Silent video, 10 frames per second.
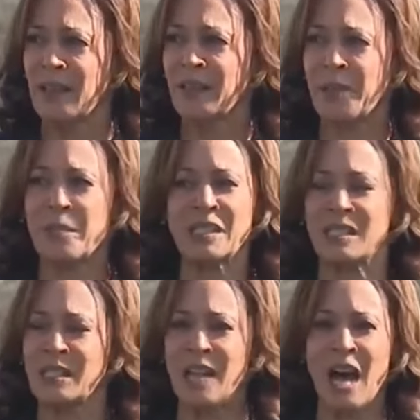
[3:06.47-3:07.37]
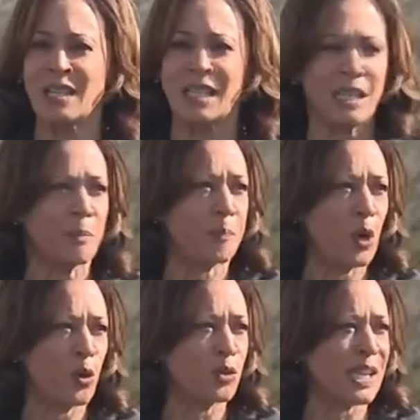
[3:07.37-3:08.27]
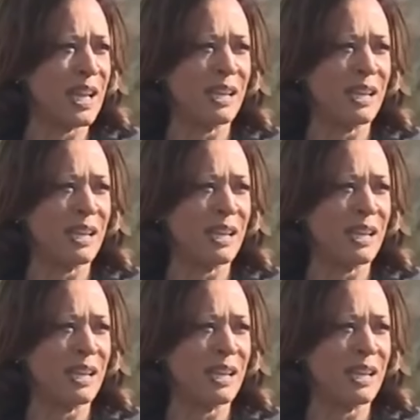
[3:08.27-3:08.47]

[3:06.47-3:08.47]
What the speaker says: They must not impose